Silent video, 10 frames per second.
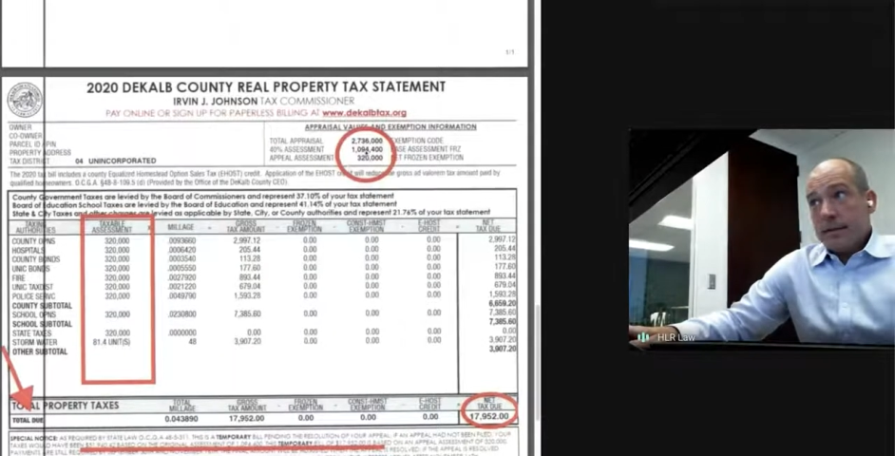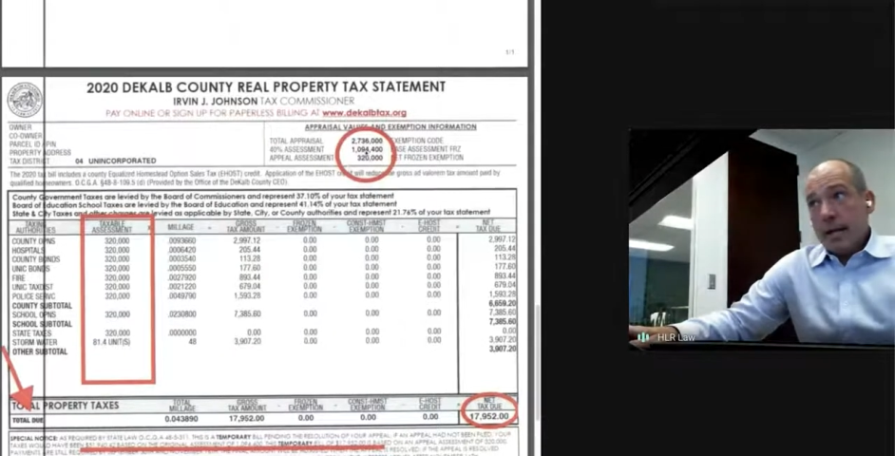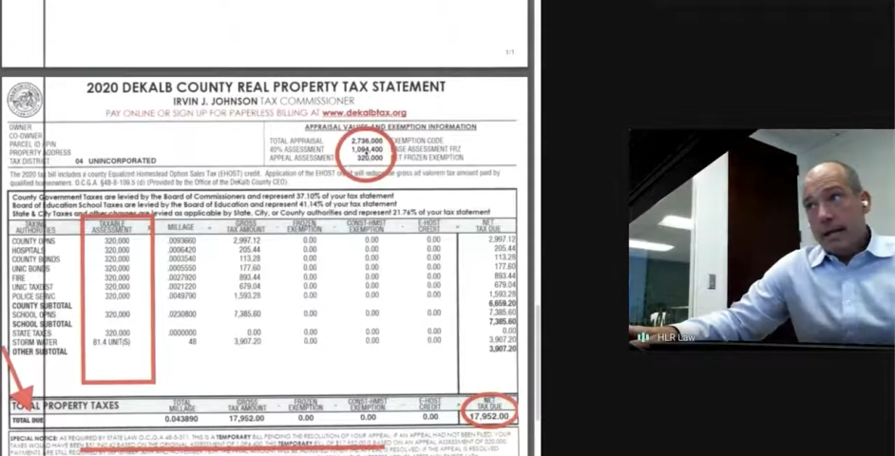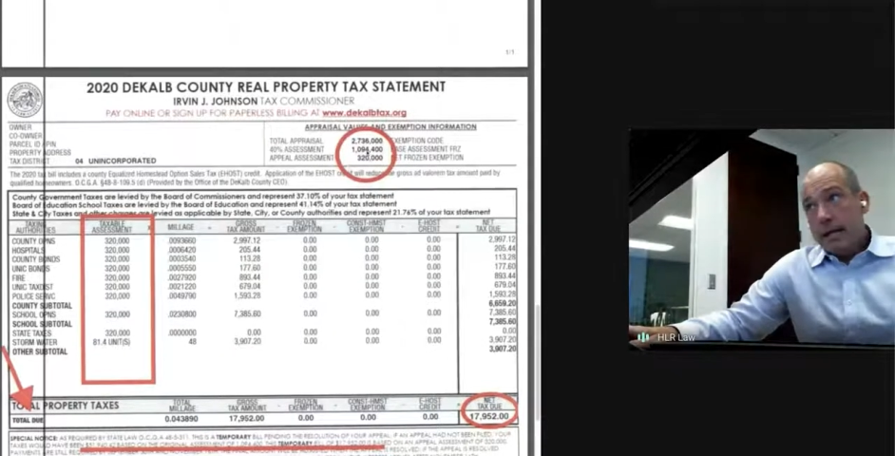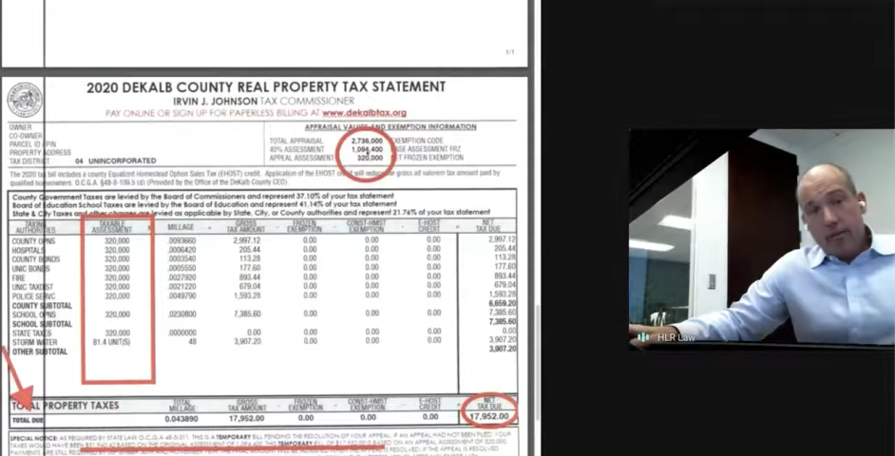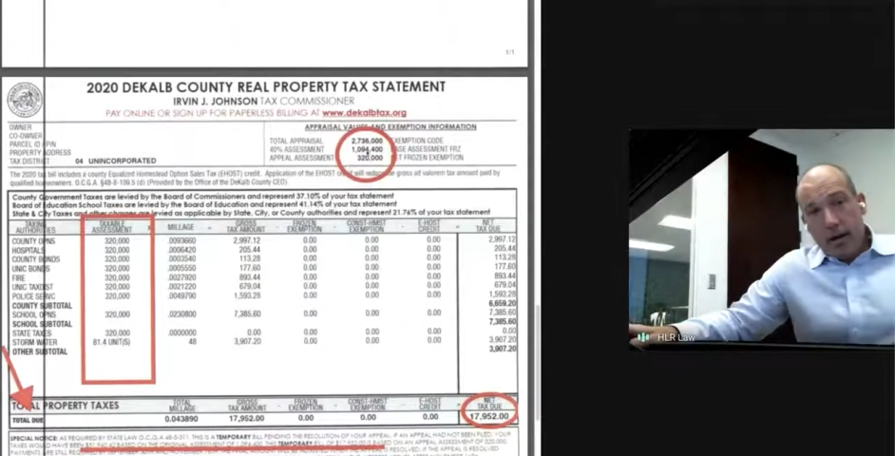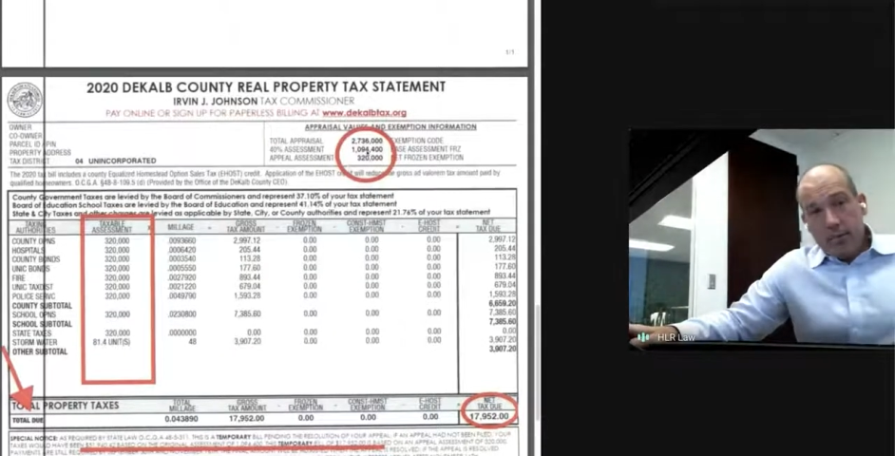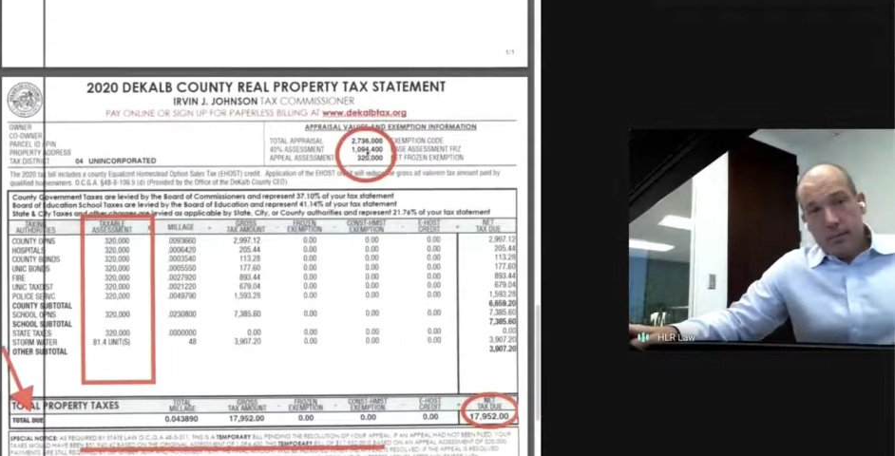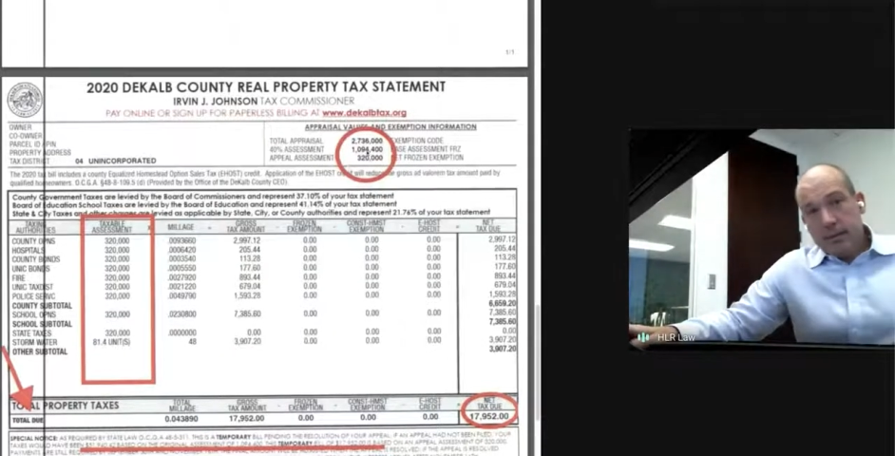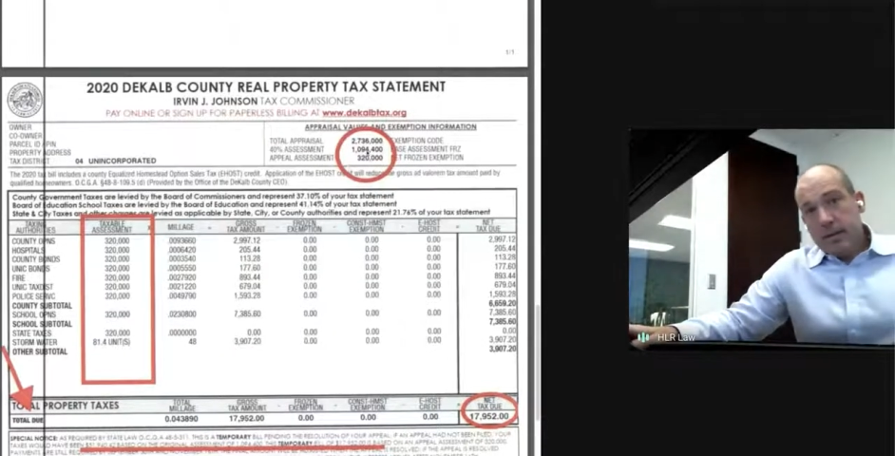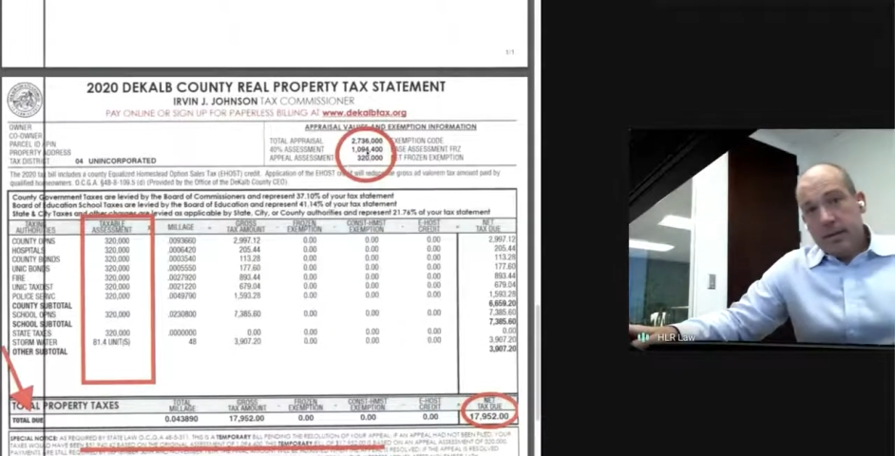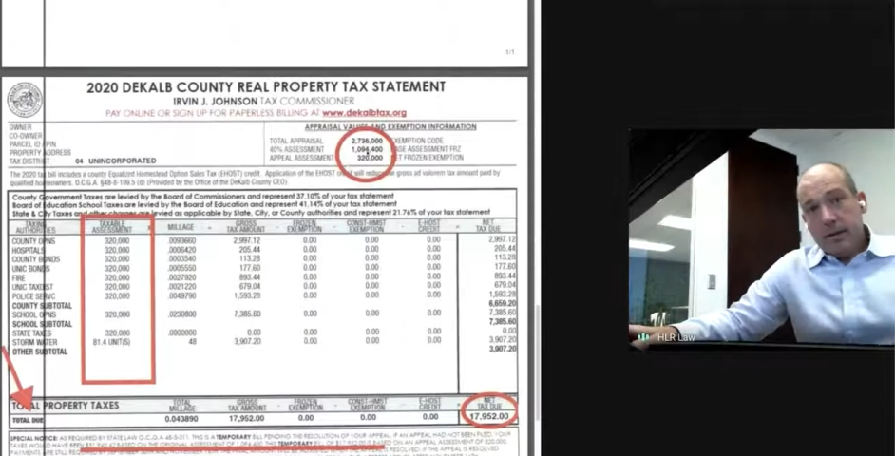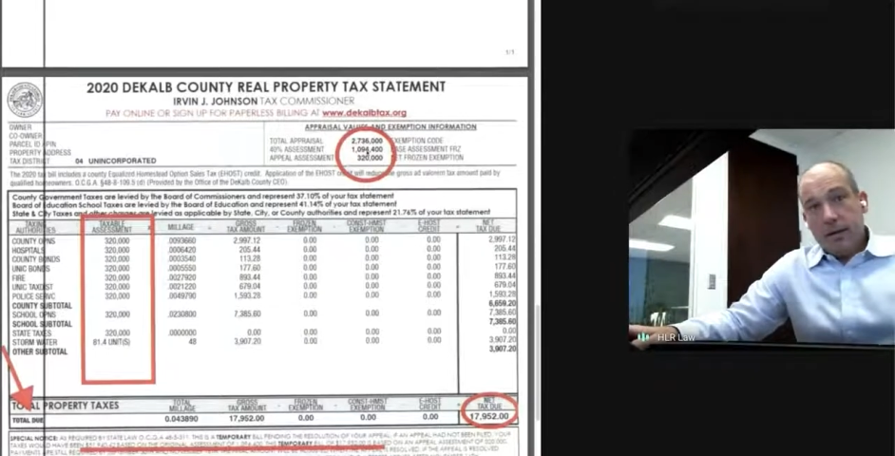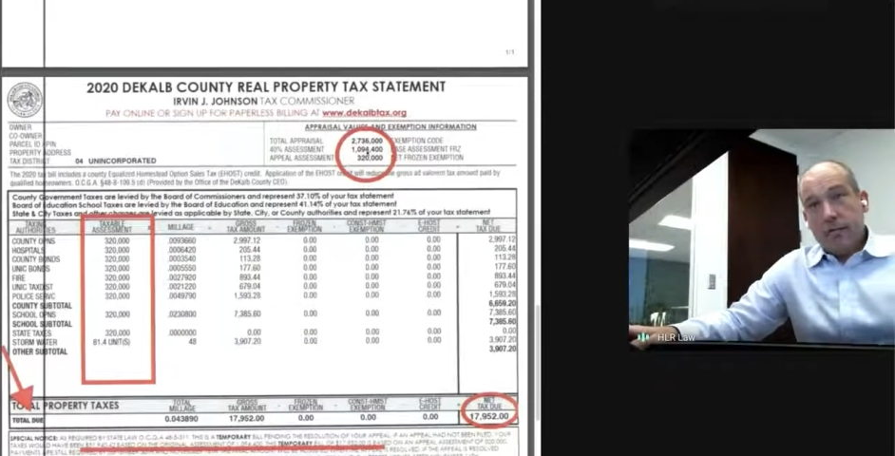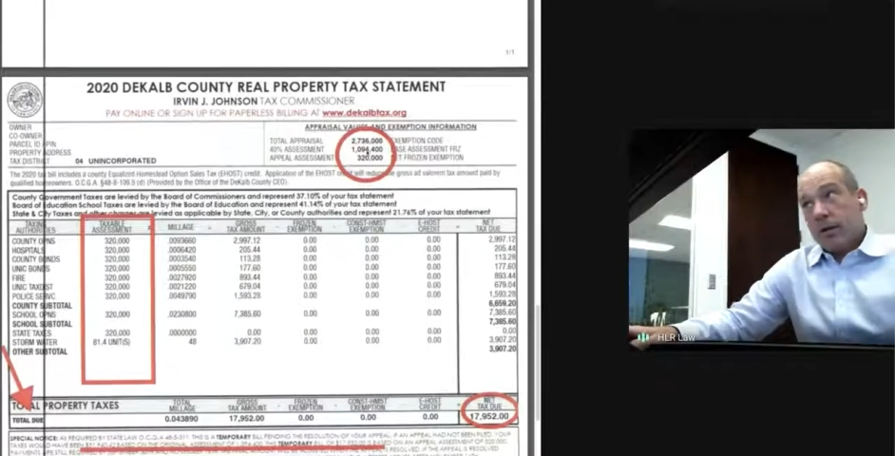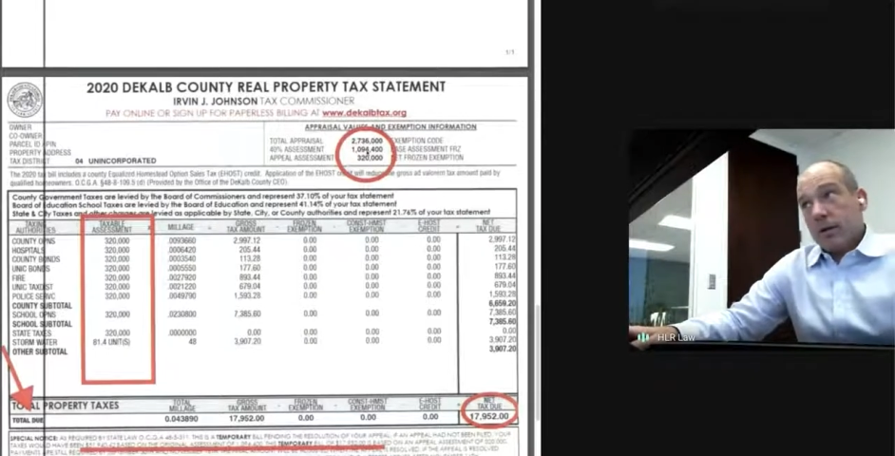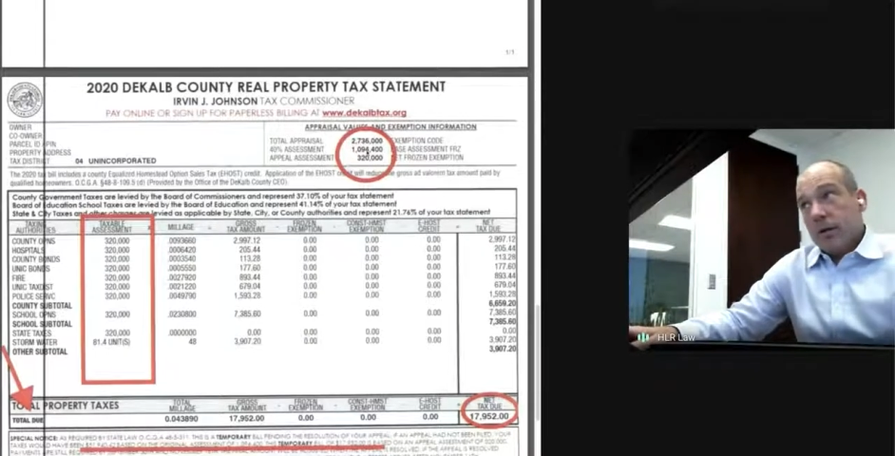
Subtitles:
than 85% of the